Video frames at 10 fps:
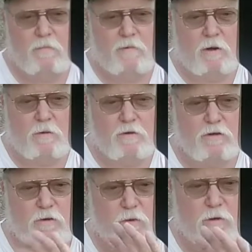I want to
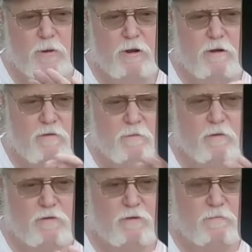shoot one pin, because I'm going
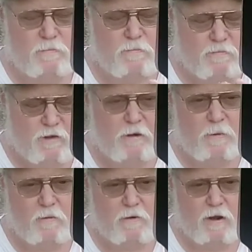to set up
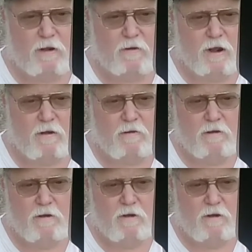on the ground now,
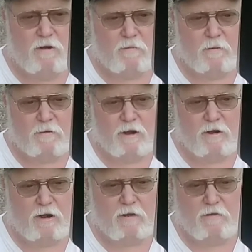coming
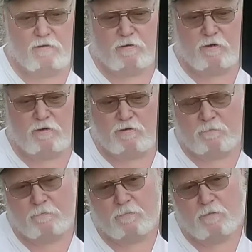down out of the
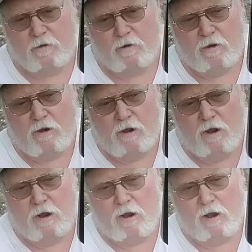trees.
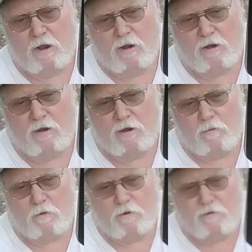And I
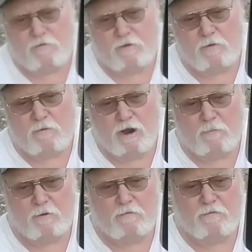wanted to see what would
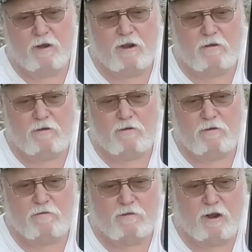happen if I had
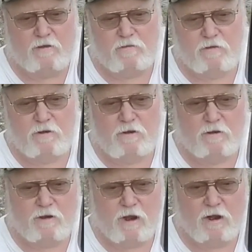two sights
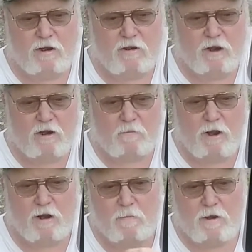to kind of help
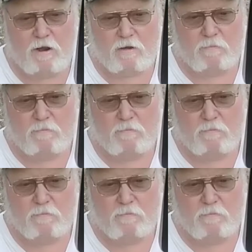line me up.